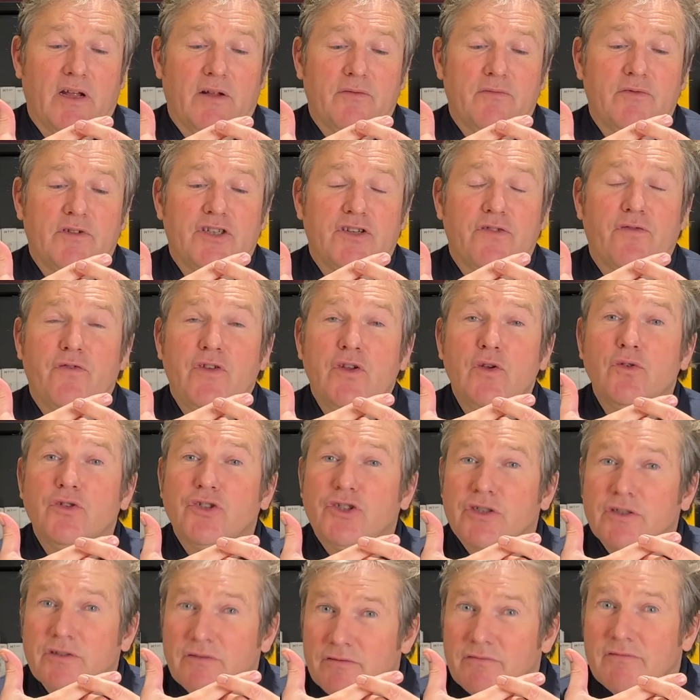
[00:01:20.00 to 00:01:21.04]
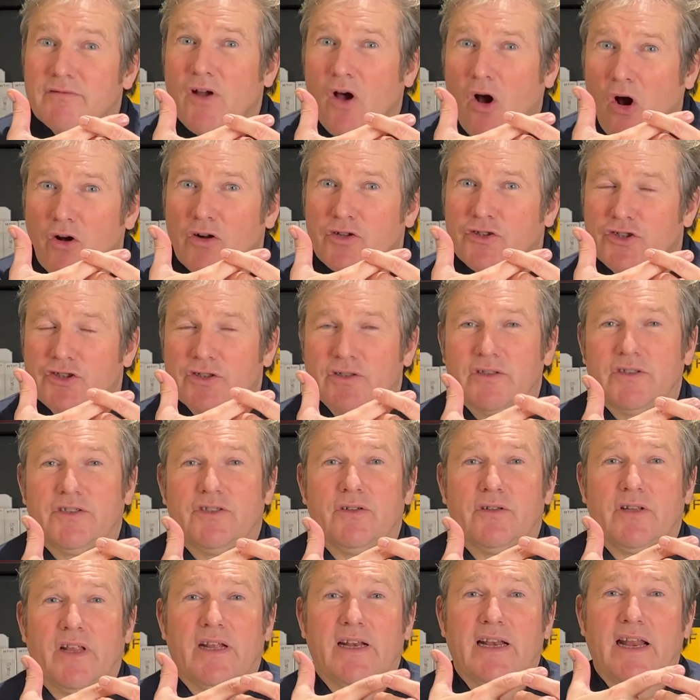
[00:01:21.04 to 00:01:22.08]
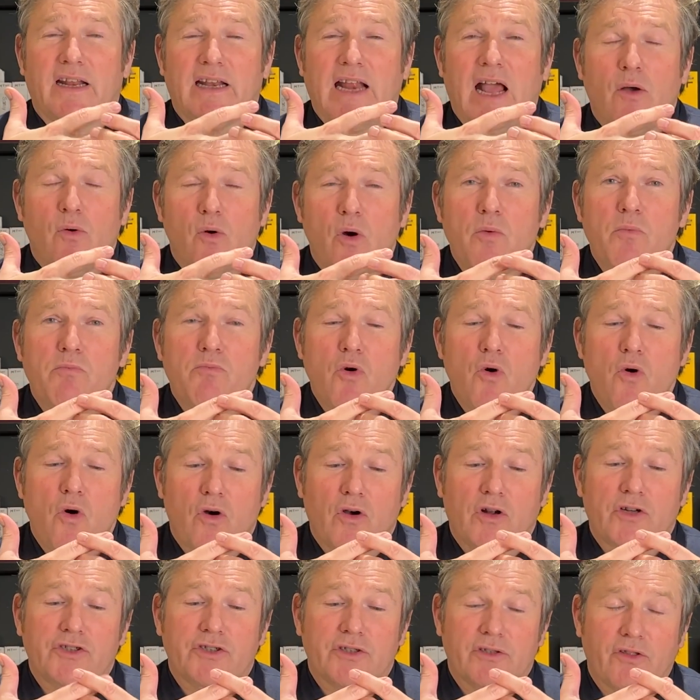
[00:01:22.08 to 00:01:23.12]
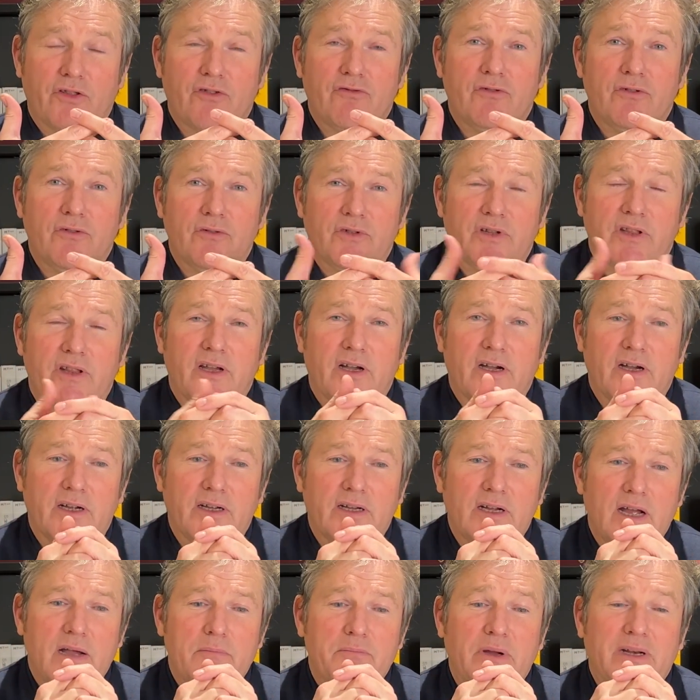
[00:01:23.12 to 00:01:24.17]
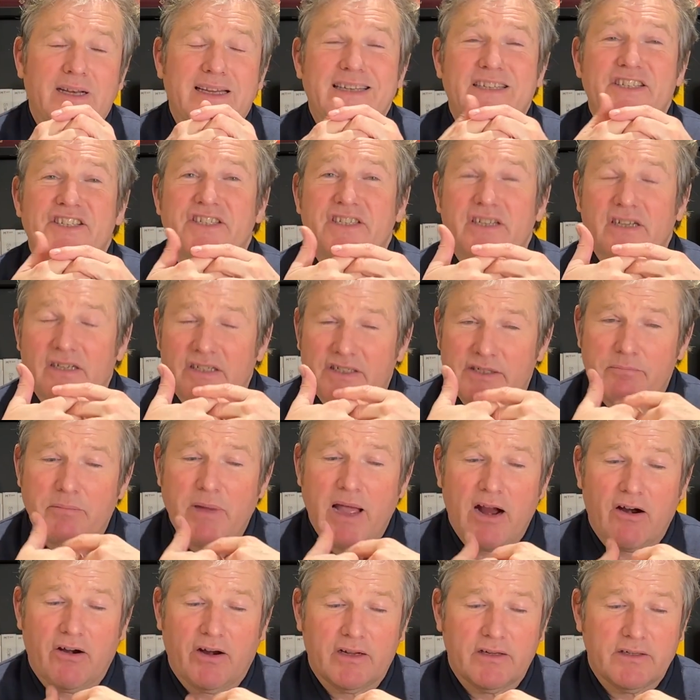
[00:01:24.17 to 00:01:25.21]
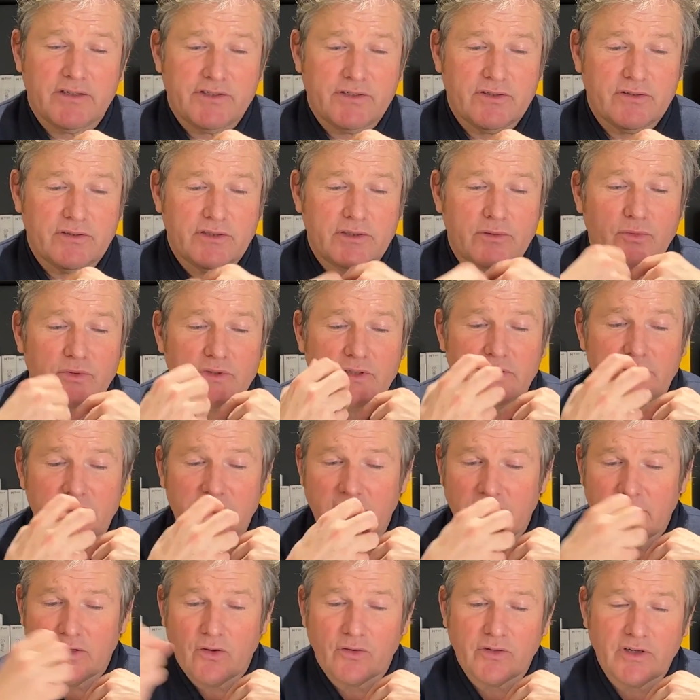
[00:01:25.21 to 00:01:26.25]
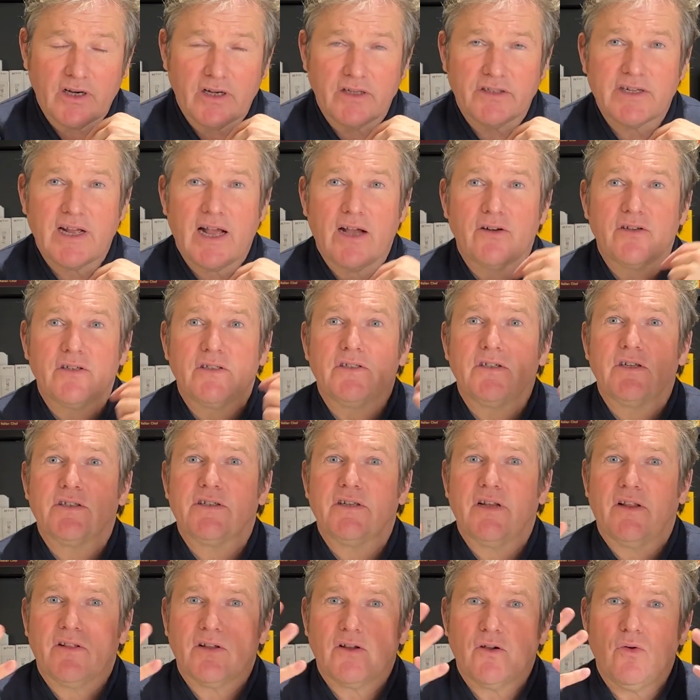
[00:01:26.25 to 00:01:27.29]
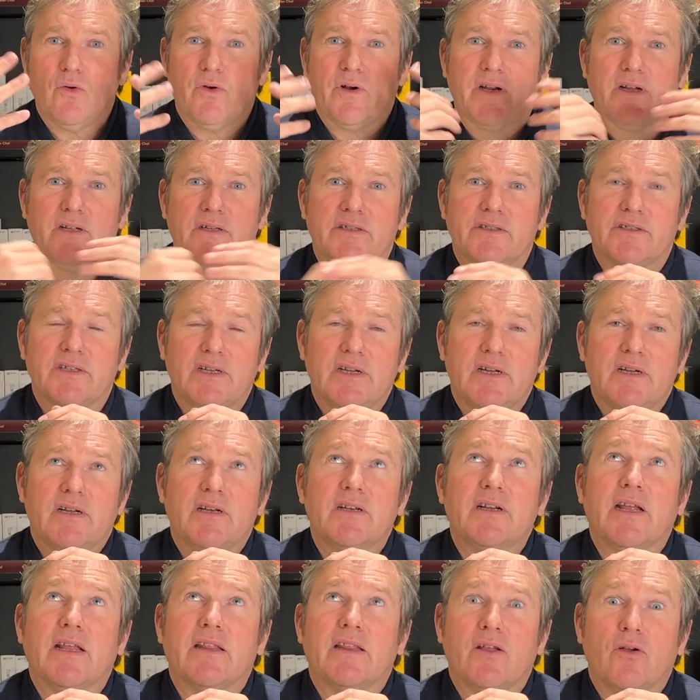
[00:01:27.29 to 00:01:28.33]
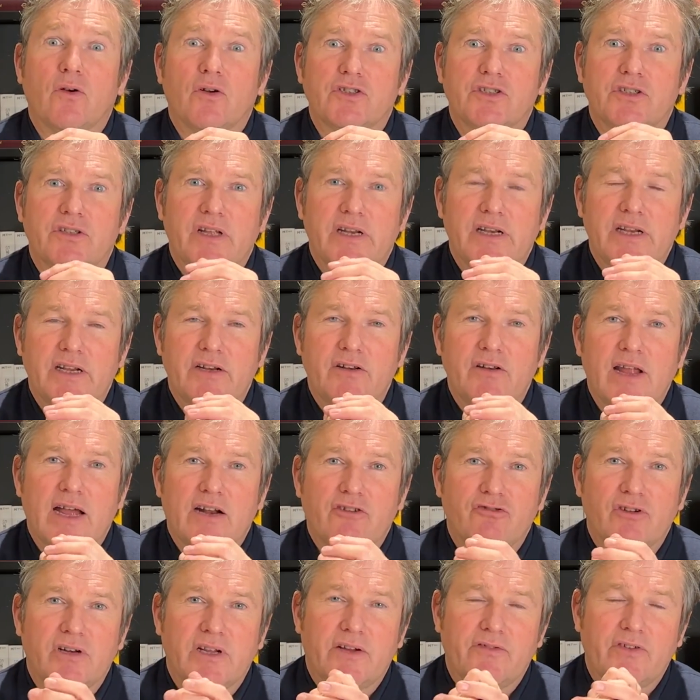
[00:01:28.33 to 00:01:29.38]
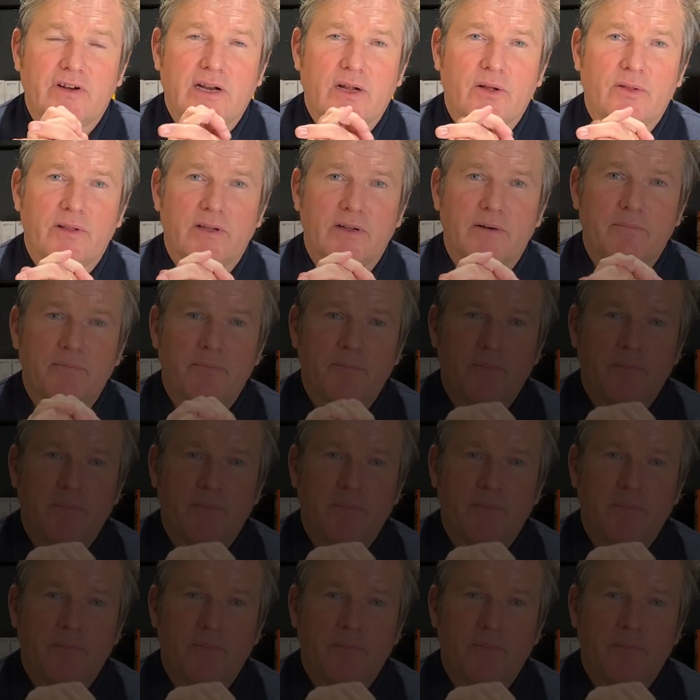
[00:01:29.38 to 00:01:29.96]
diffusion oxygen, so they allow more oxygen through to the eye, but it still is a barrier. So you want to take the contact lens out and just let the corneas get the oxygen they need naturally every now and then.